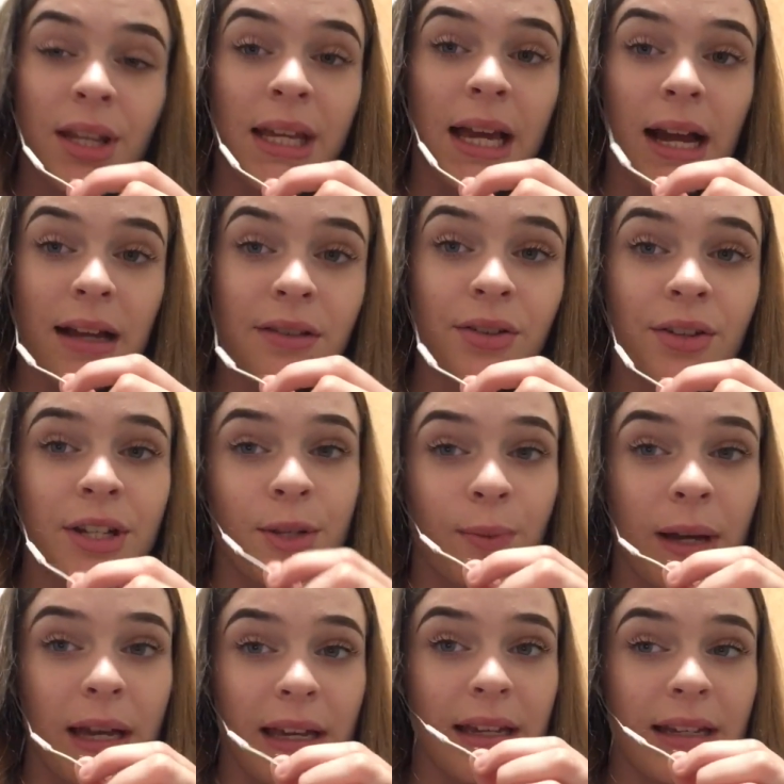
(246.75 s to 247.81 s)
The guy's on his
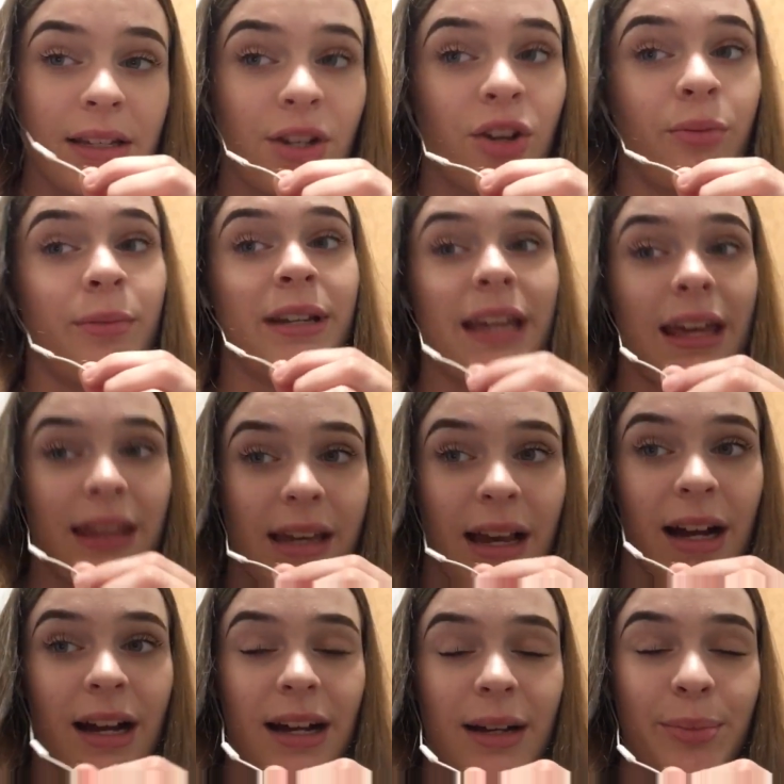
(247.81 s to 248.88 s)
way to come and get the
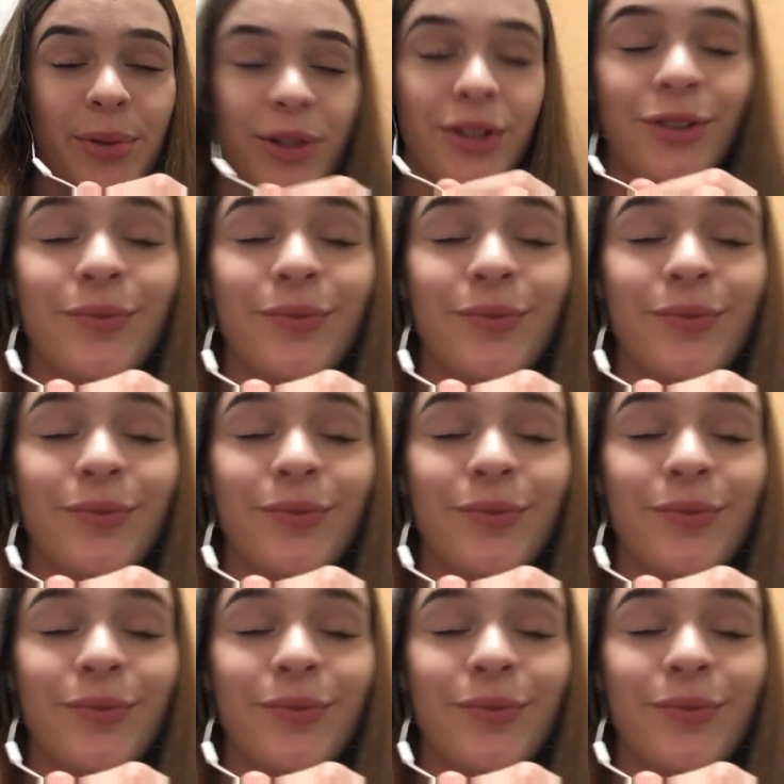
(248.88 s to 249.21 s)
car, but